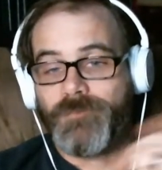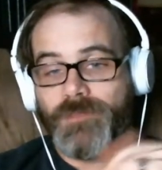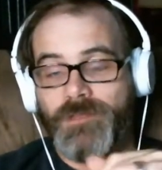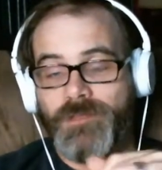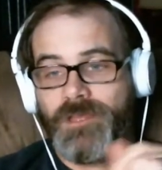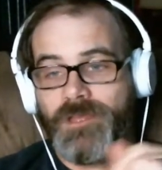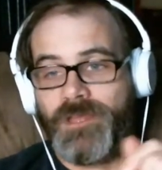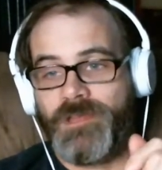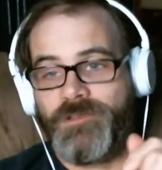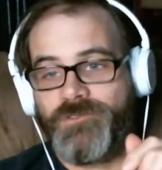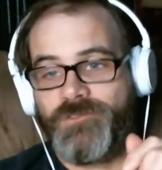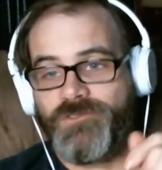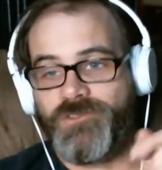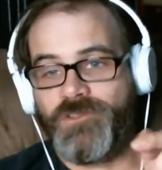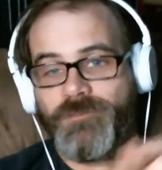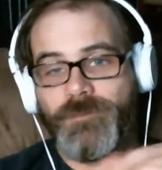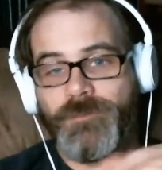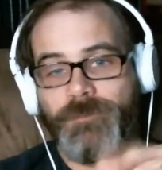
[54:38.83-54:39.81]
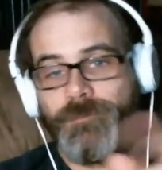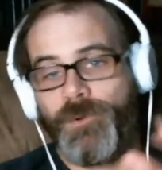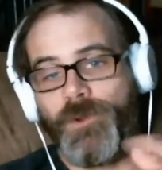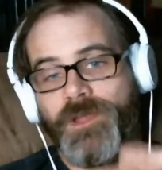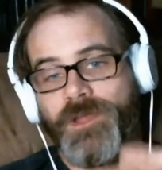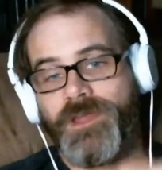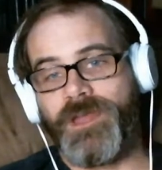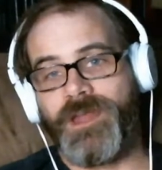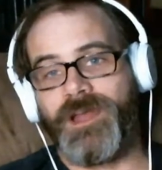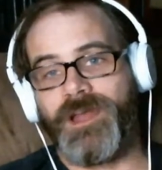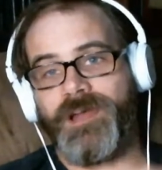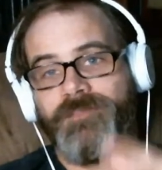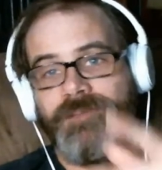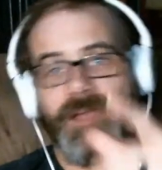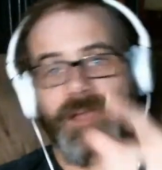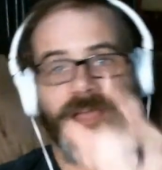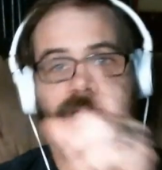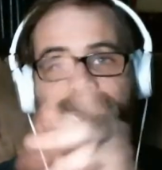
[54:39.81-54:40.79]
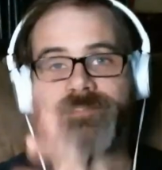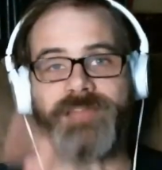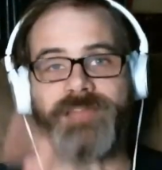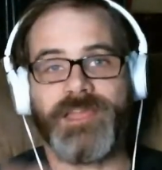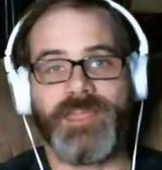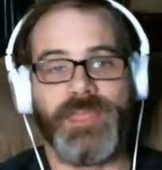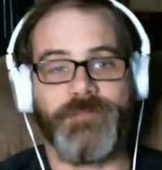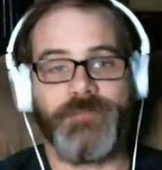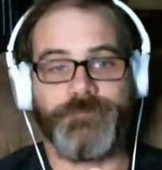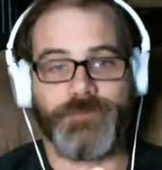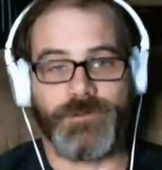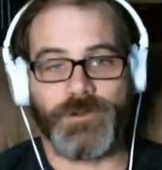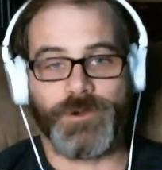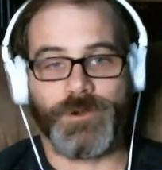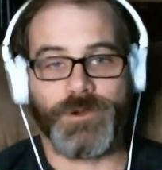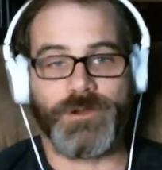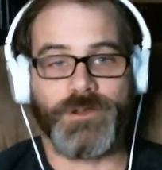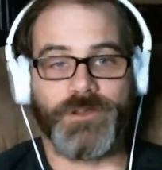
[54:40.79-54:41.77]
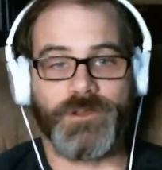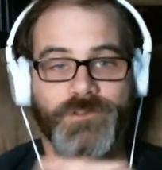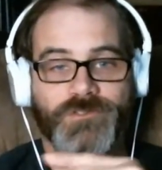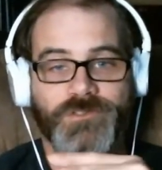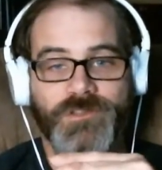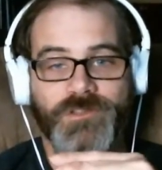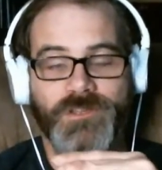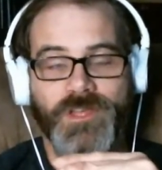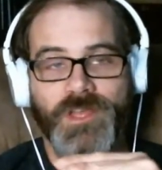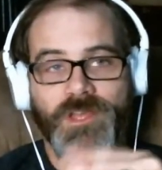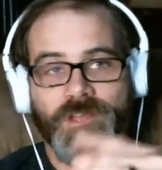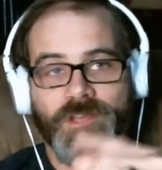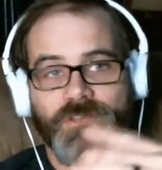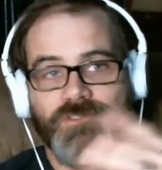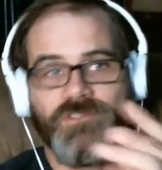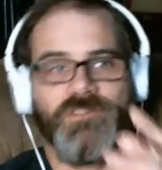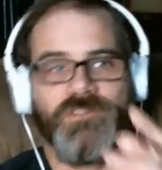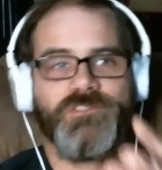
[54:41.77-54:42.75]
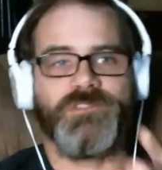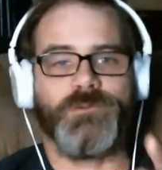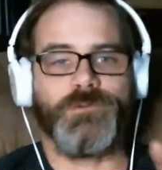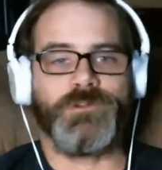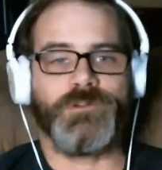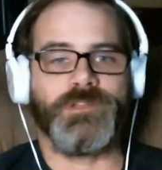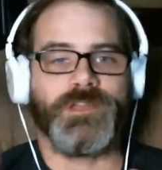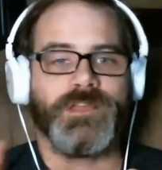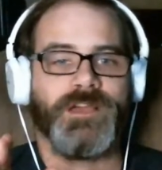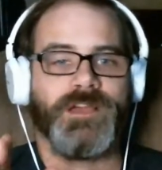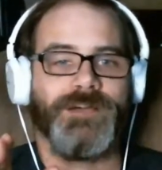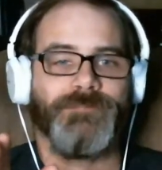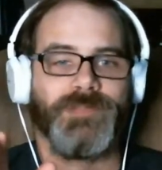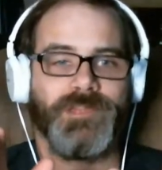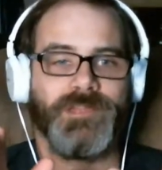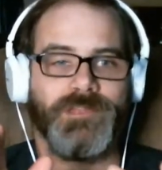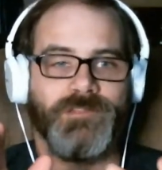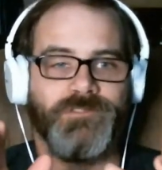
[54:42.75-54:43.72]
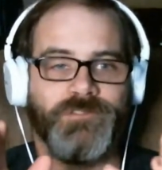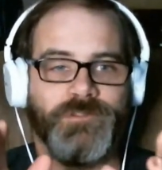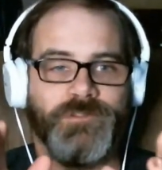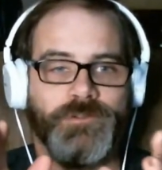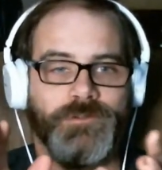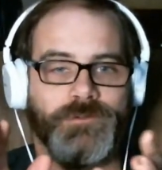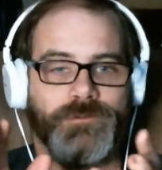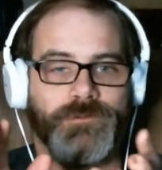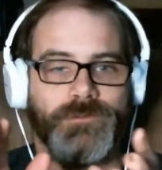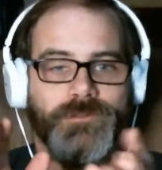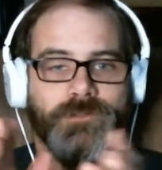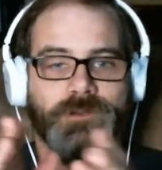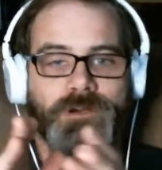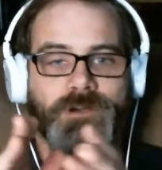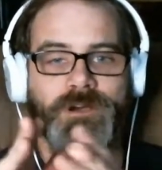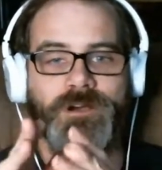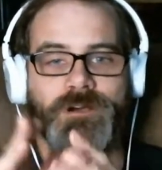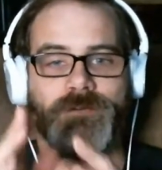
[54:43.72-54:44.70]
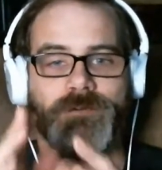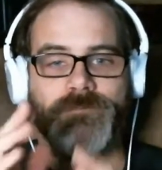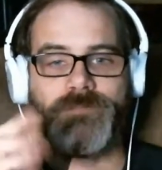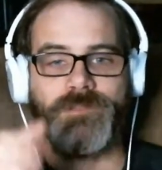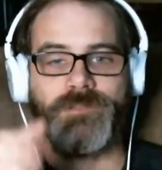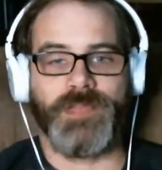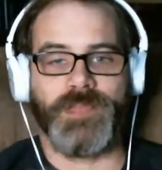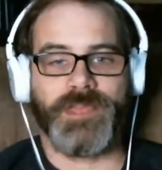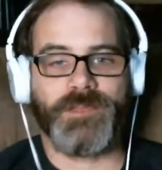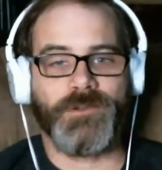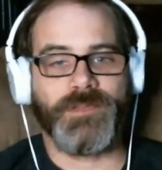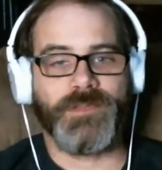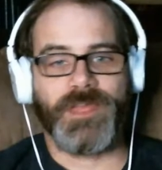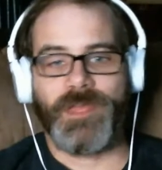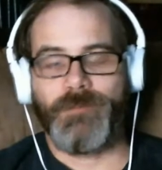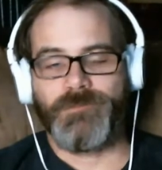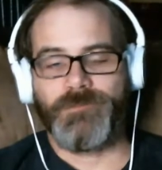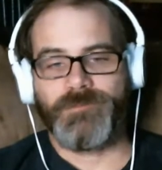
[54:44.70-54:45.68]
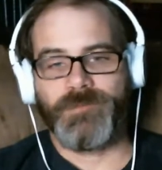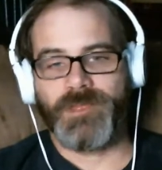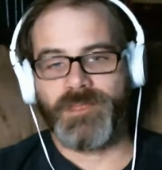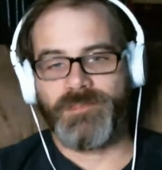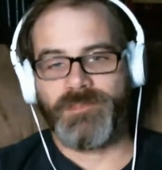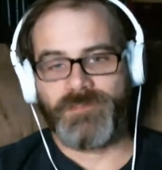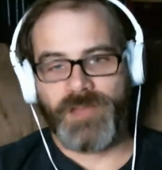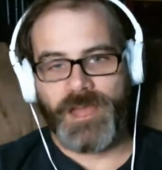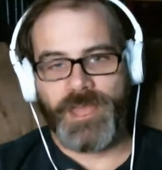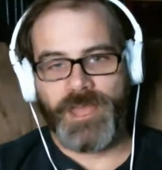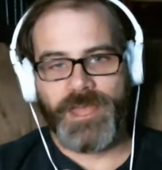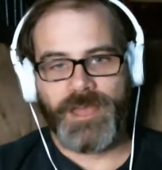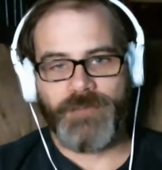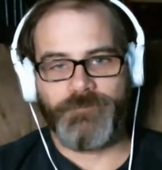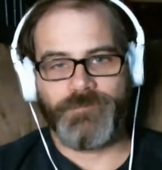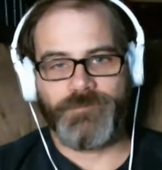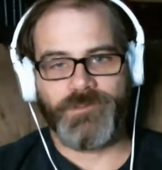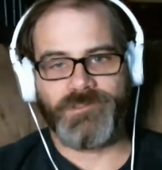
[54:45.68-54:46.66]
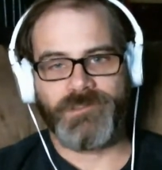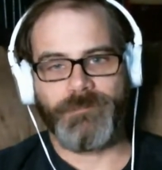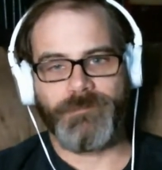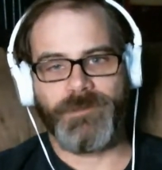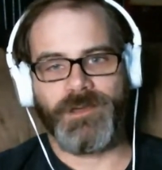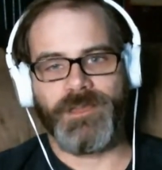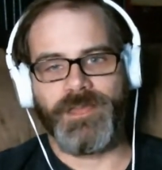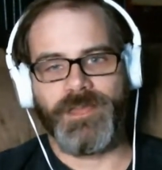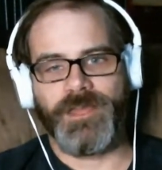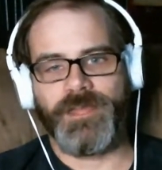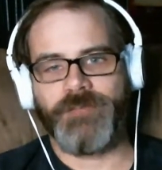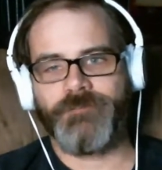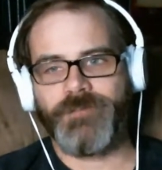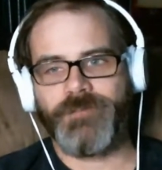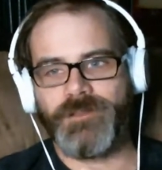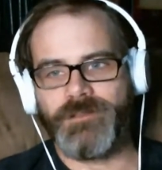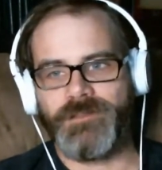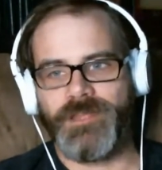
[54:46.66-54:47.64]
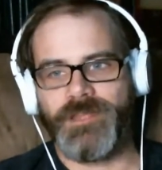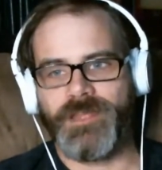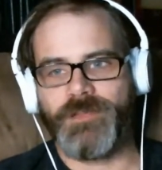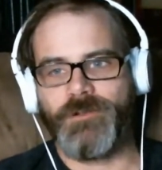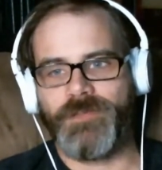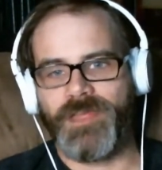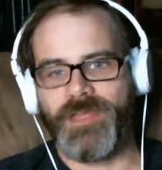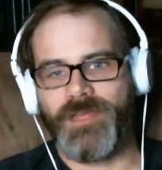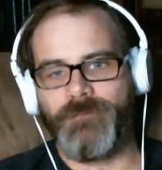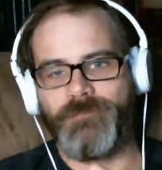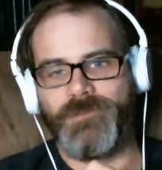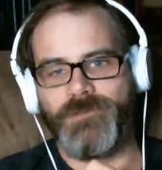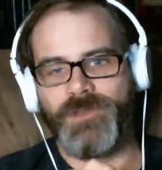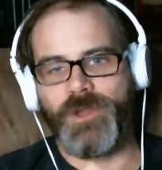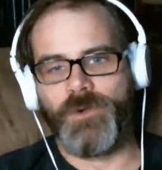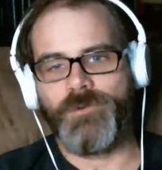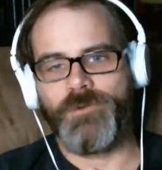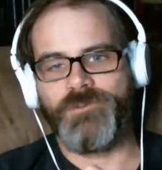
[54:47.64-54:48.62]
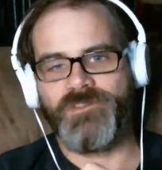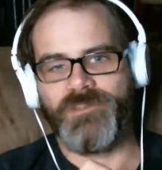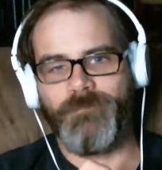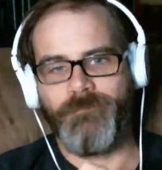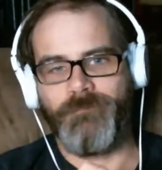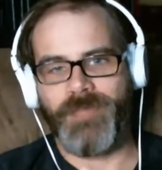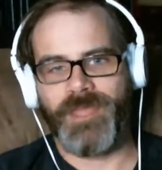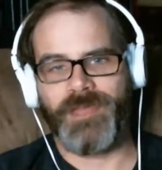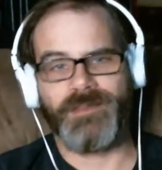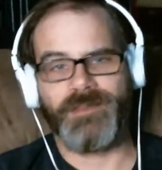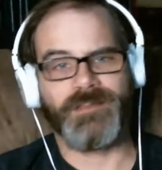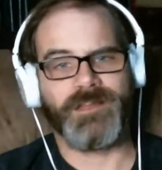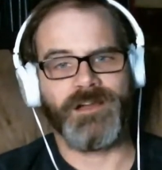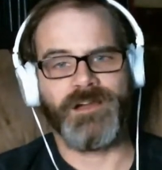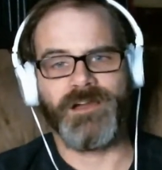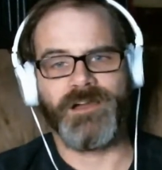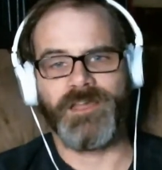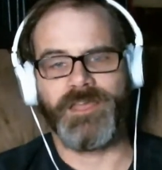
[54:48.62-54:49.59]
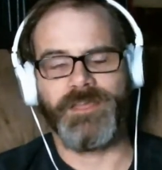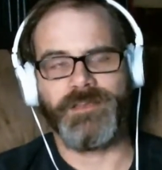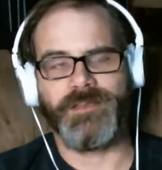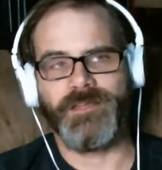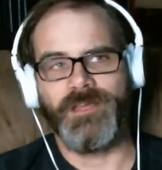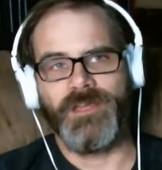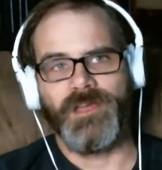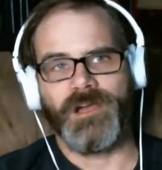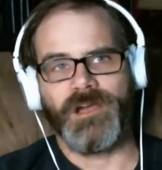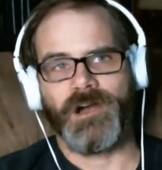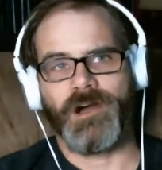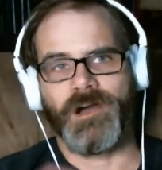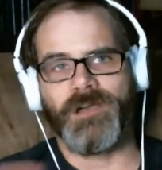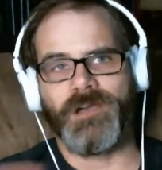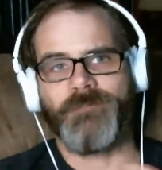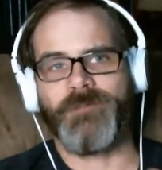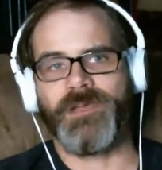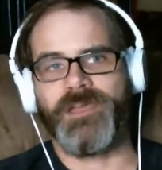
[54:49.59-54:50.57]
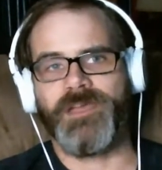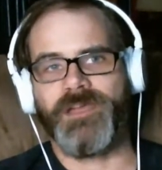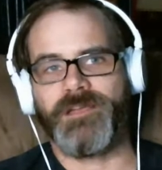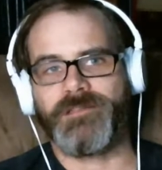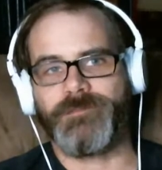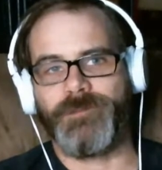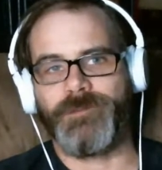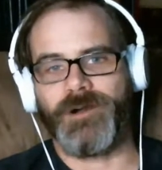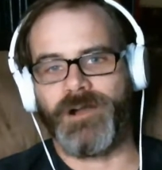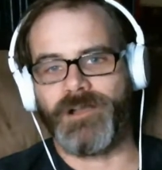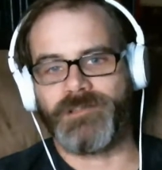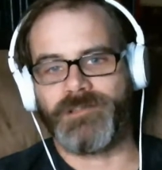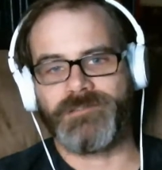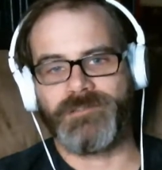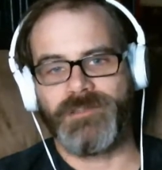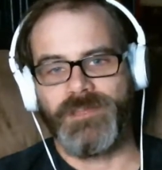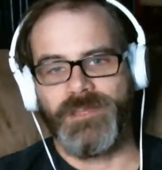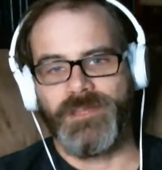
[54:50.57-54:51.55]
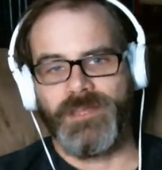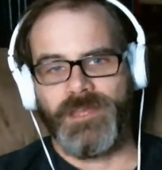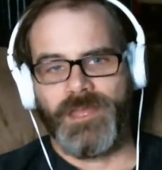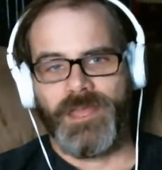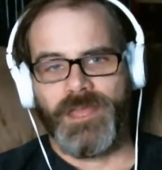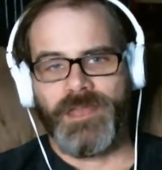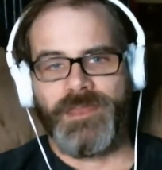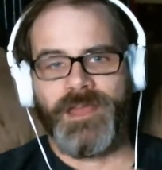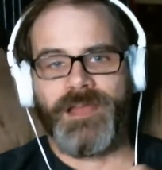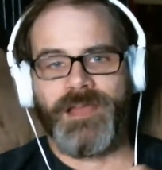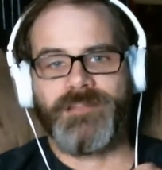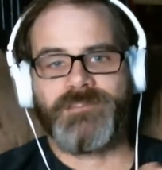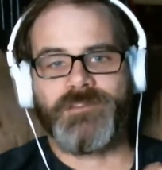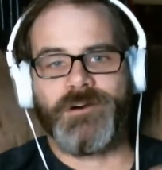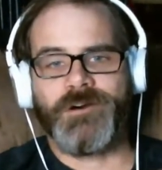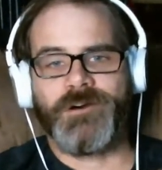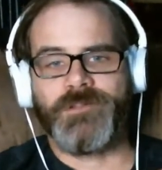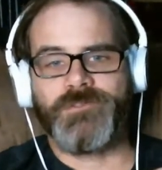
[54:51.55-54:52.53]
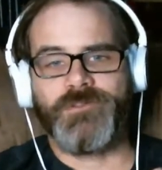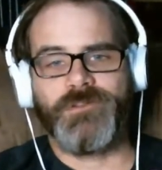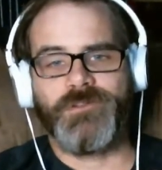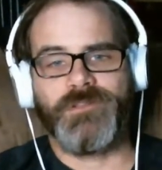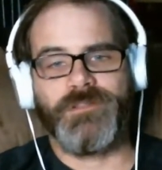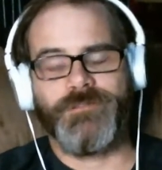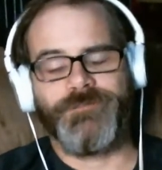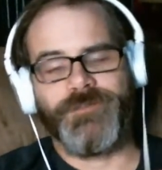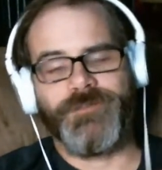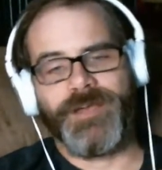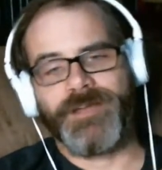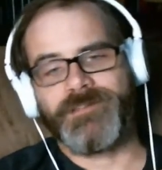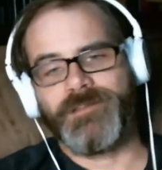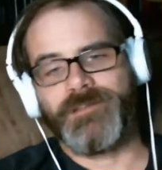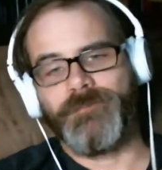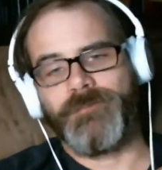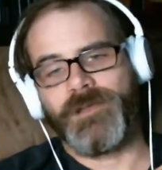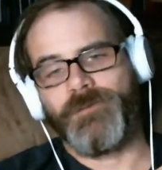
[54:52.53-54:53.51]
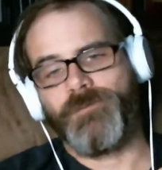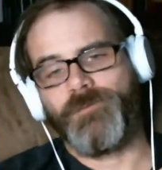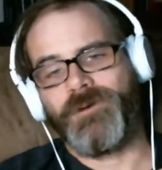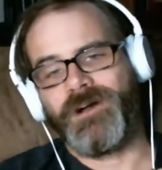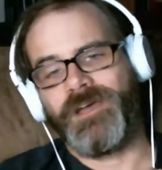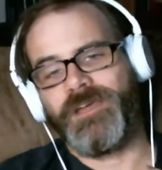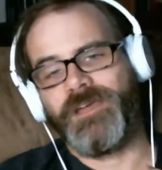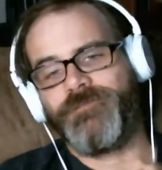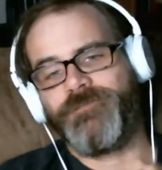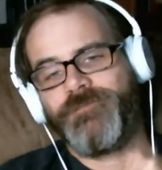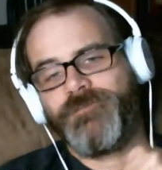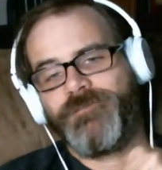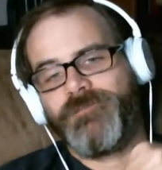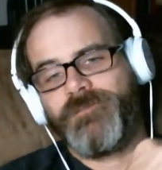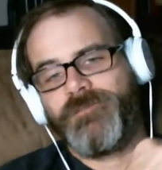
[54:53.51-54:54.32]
and she's been pointing that out. That I got that game for her because she's the one that got me into the Lego games, because I have just about every Lego game known to mankind on my Xbox, and that's all due to the fact that my wife